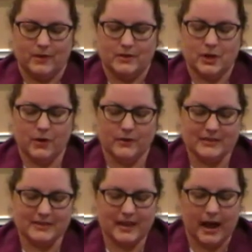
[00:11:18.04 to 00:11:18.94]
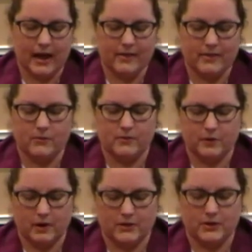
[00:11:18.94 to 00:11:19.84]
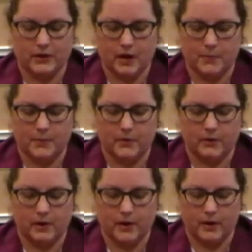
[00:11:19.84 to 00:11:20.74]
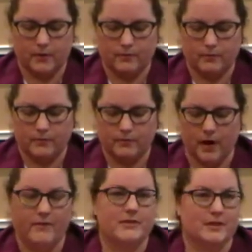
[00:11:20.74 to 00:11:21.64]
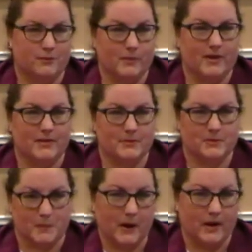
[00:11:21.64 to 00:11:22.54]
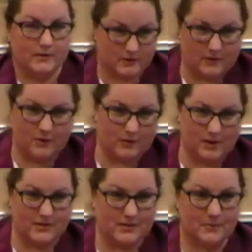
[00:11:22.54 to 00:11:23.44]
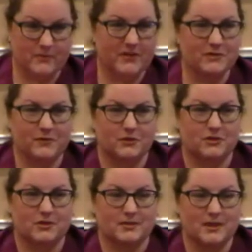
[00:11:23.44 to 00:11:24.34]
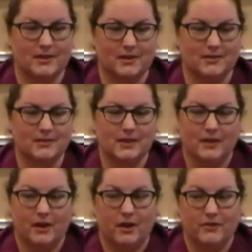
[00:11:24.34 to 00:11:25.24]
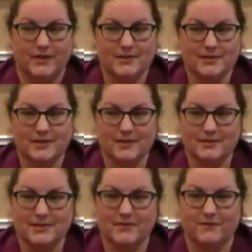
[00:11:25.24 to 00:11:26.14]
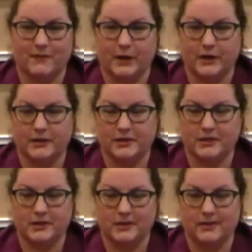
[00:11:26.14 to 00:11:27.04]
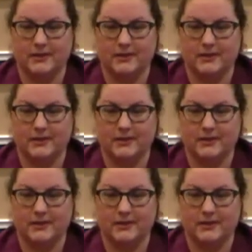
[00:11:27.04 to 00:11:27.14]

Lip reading: so did that, and then we've gone to a couple, obviously for my husband's boss, you know, gone to some of his functions, and this is the first